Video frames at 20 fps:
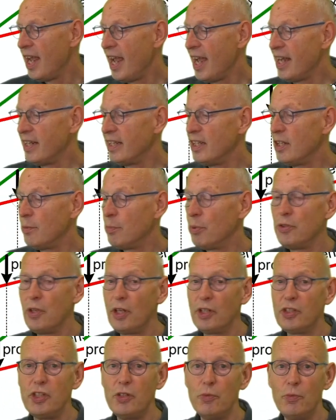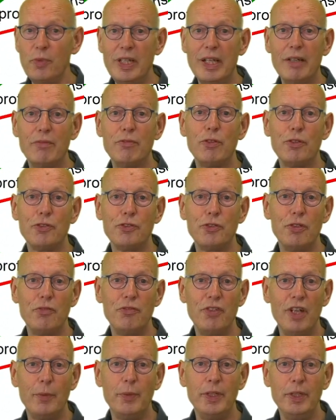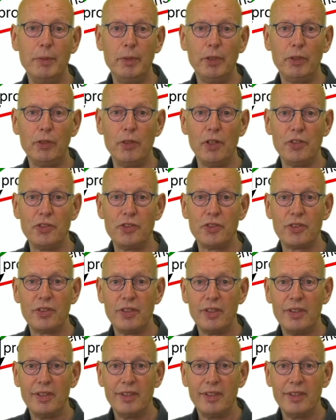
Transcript: And in the production, we have also the variable cost.